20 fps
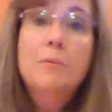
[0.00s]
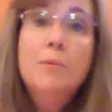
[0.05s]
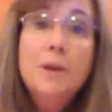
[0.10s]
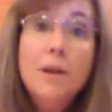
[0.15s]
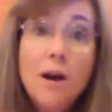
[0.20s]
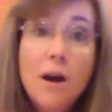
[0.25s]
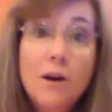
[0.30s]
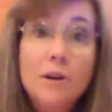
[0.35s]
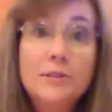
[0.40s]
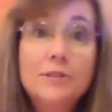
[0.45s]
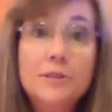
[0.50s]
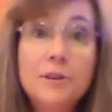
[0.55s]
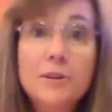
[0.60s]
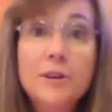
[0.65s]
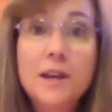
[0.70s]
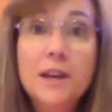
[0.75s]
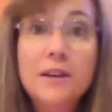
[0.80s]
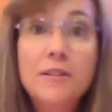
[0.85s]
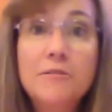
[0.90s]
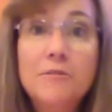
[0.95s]
We also
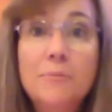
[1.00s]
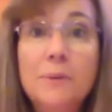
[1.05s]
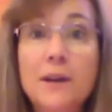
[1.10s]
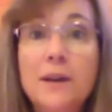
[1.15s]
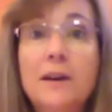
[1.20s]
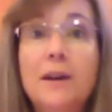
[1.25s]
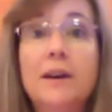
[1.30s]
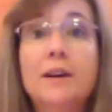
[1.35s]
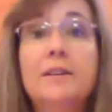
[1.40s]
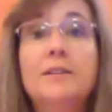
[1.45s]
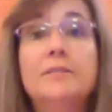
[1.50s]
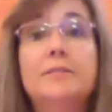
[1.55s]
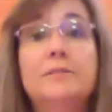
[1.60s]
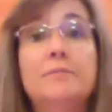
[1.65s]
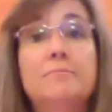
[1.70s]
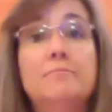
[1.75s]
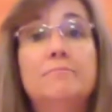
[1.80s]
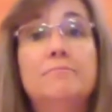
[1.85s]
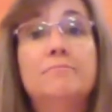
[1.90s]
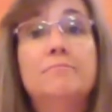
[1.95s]
give because
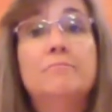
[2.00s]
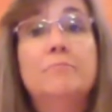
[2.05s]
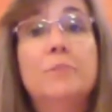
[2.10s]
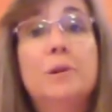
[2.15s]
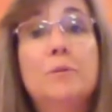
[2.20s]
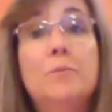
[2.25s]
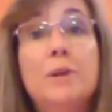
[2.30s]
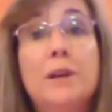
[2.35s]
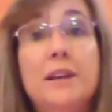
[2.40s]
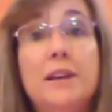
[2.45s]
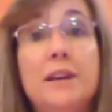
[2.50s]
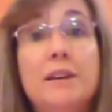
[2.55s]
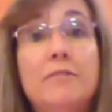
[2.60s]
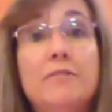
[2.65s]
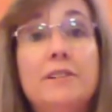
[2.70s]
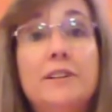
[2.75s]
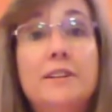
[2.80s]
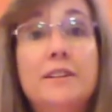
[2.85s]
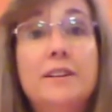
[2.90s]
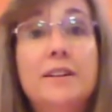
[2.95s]
when we
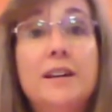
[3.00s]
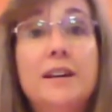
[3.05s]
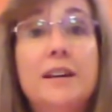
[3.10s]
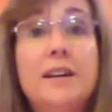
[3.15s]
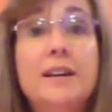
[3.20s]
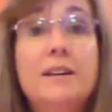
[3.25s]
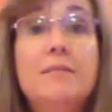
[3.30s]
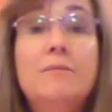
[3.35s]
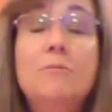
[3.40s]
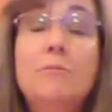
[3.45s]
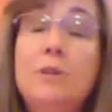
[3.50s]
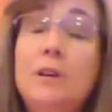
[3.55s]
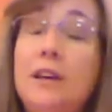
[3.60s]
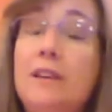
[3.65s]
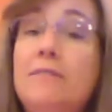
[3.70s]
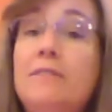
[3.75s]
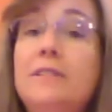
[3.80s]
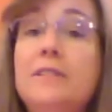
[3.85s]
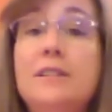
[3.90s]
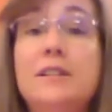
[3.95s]
give to the needy, we're
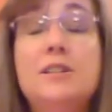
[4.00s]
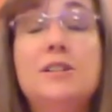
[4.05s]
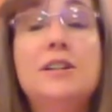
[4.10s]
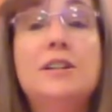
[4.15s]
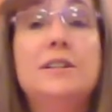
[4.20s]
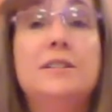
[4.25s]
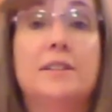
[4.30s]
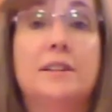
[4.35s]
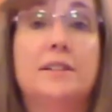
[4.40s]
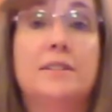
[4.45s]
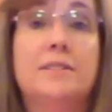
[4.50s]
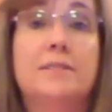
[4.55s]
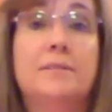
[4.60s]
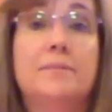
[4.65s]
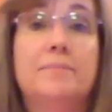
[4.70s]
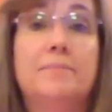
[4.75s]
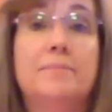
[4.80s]
giving to Jesus.